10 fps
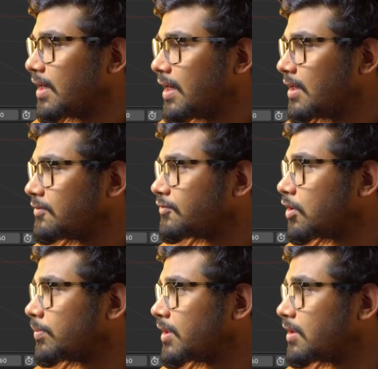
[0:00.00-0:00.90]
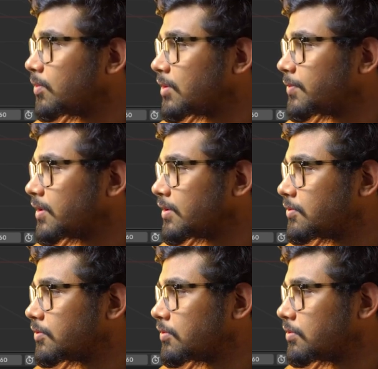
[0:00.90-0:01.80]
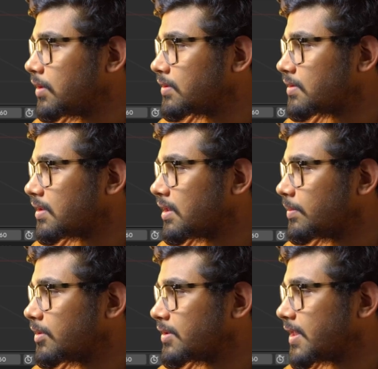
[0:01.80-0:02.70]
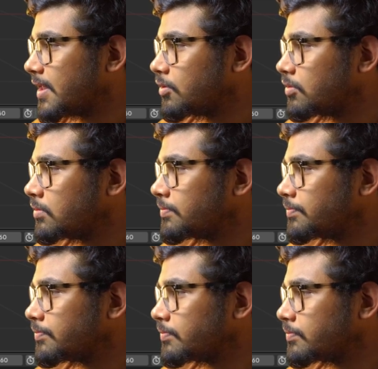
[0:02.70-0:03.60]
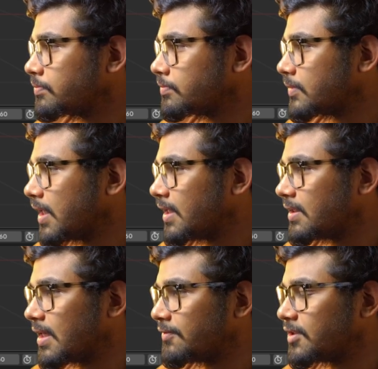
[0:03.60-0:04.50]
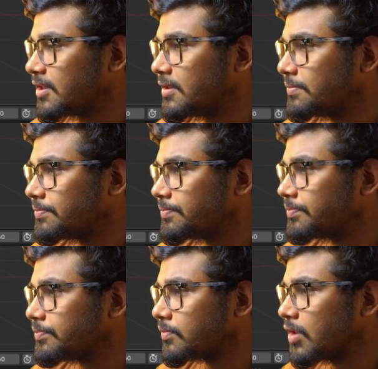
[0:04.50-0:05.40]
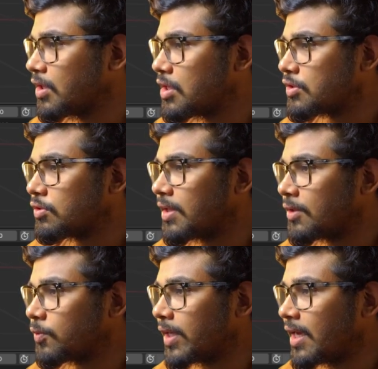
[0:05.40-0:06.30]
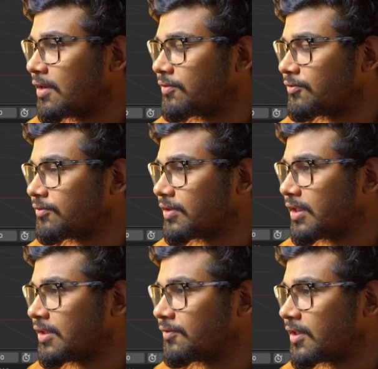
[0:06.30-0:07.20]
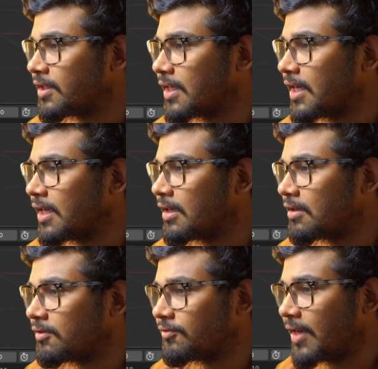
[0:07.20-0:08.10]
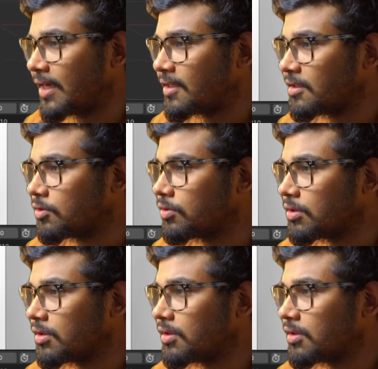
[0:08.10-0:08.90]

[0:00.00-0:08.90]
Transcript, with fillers: And from here, what we need to do, let's enable shadow and cavity so that we have even a flatter look.